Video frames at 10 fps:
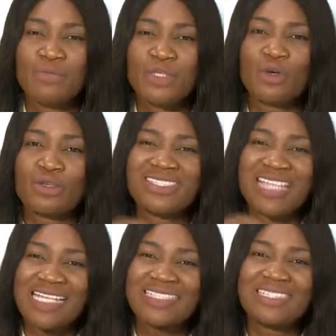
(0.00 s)
because
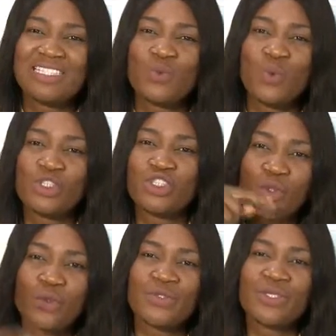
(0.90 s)
that is what
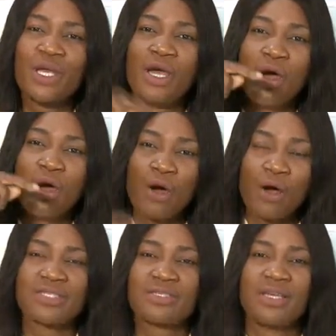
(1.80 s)
shows
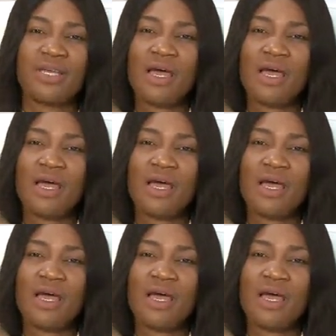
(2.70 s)
us